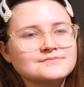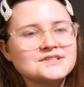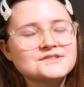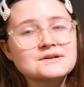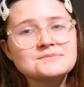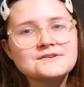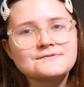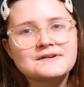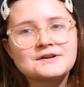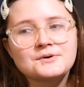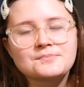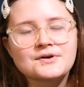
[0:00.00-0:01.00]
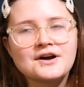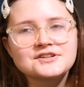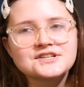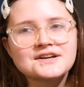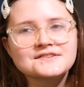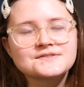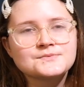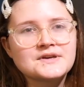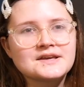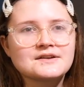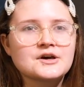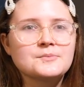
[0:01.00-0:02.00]
In terms of final projects, we
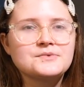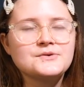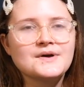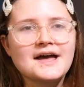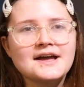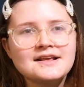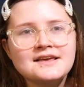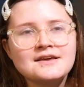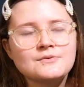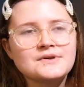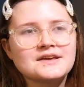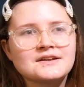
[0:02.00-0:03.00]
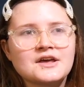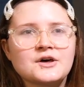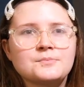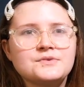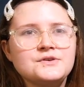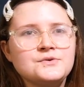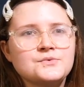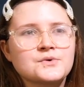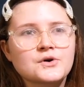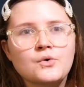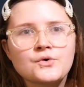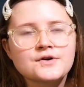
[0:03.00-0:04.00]
can help you edit, we can help you
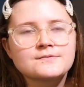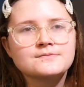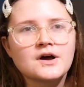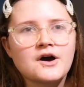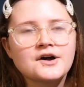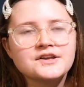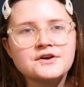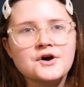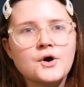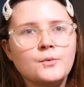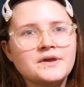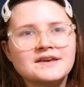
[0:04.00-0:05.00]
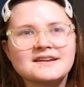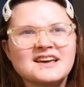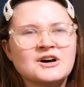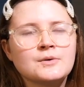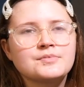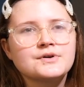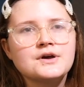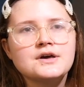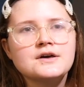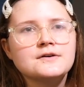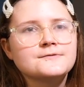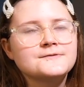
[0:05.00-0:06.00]
record audio, we can help
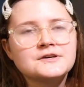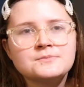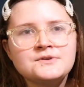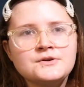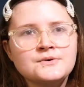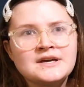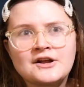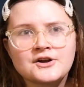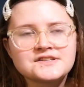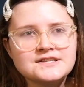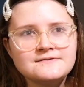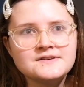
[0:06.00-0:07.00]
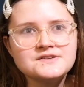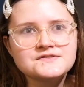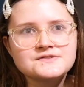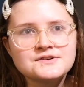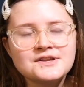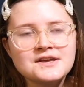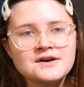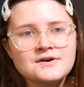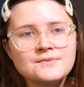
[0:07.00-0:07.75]
film you in our TV studio.